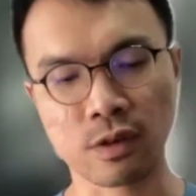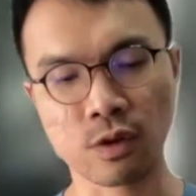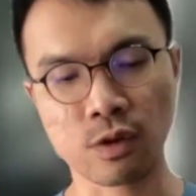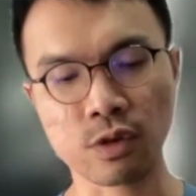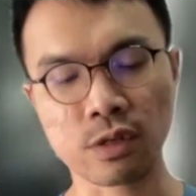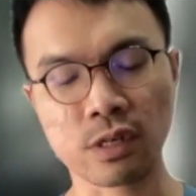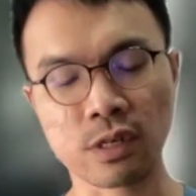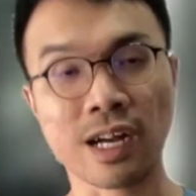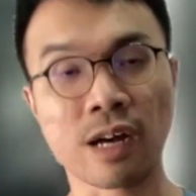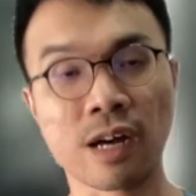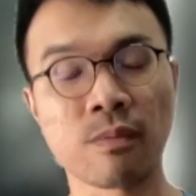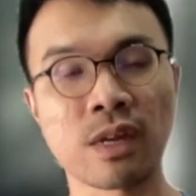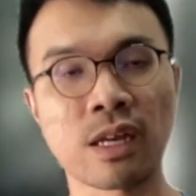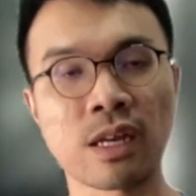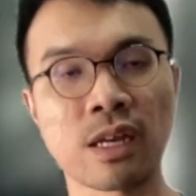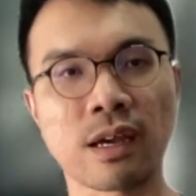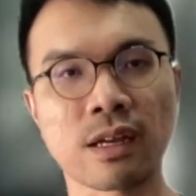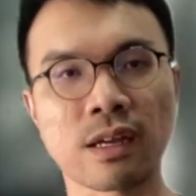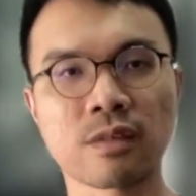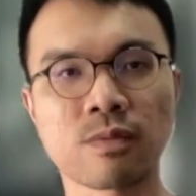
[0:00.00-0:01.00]
could come
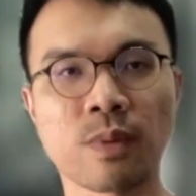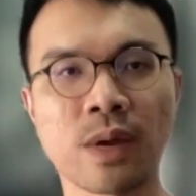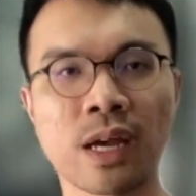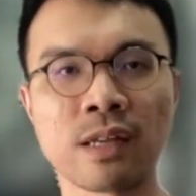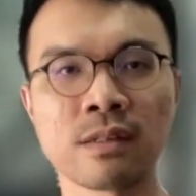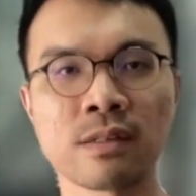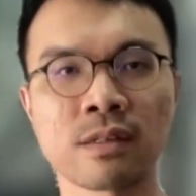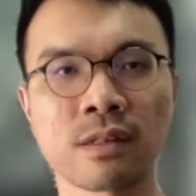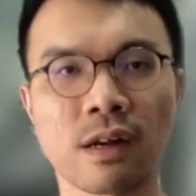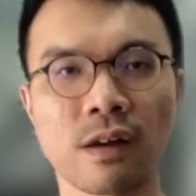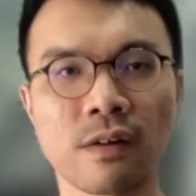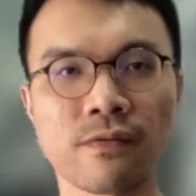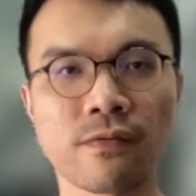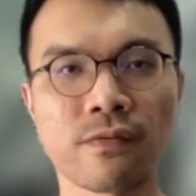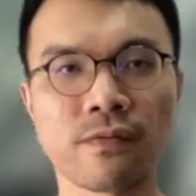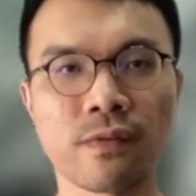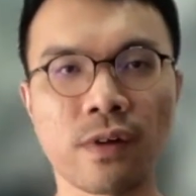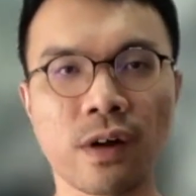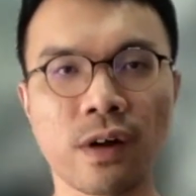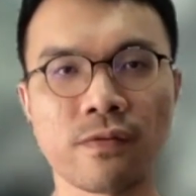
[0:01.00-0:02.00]
at the expense
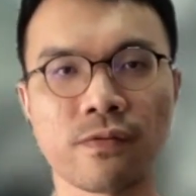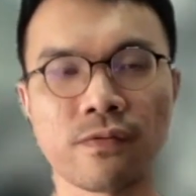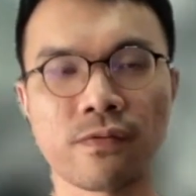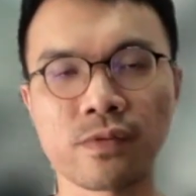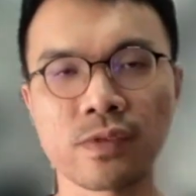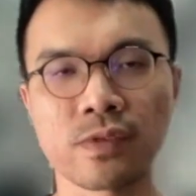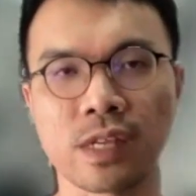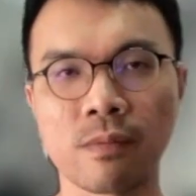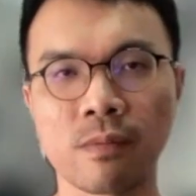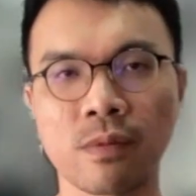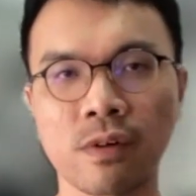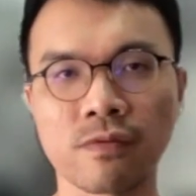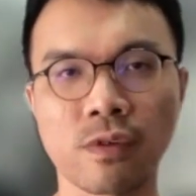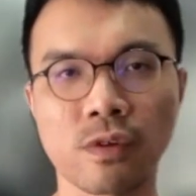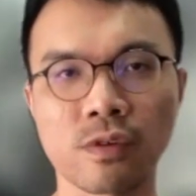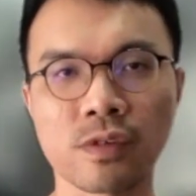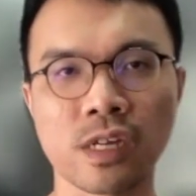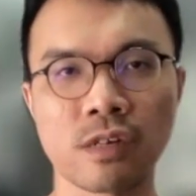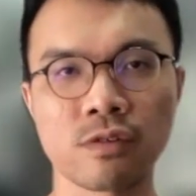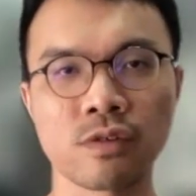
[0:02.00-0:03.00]
of some of
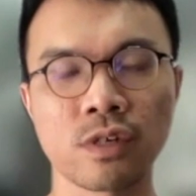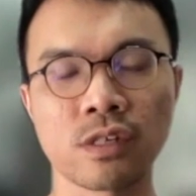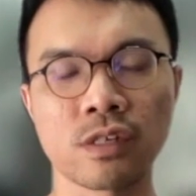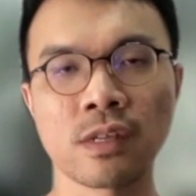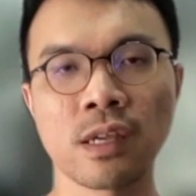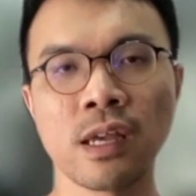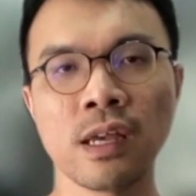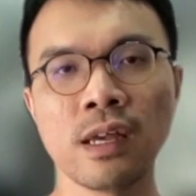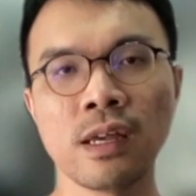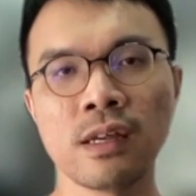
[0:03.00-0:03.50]
those countries.